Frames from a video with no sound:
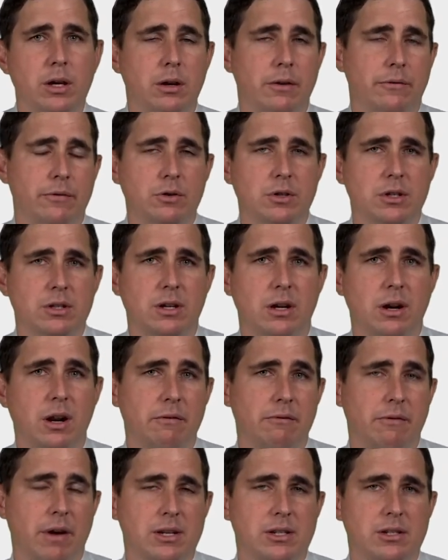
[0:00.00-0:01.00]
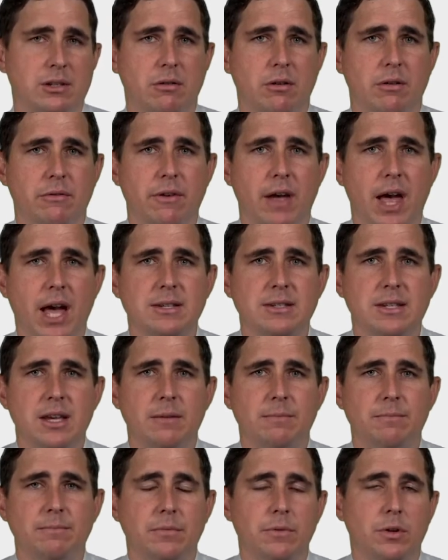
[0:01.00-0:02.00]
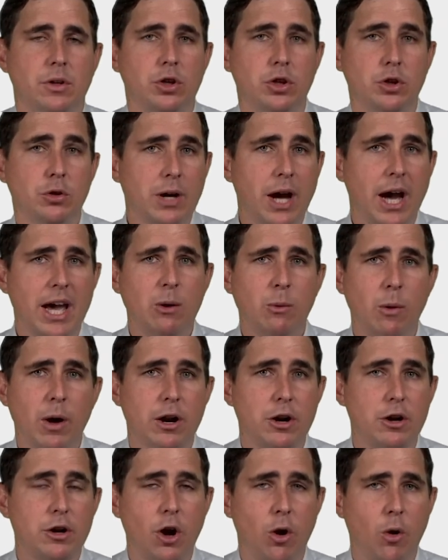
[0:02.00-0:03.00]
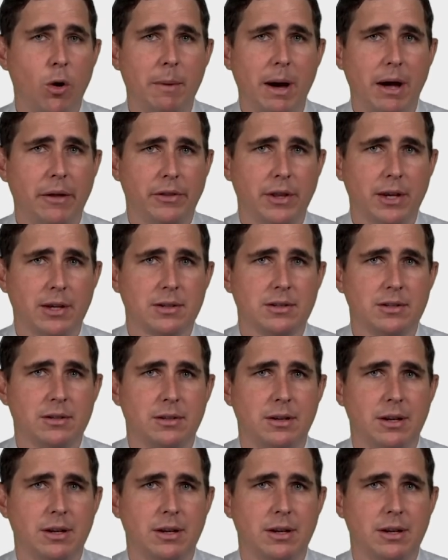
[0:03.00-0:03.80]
if you're just an investor in FactSet, you kind of want to know about this.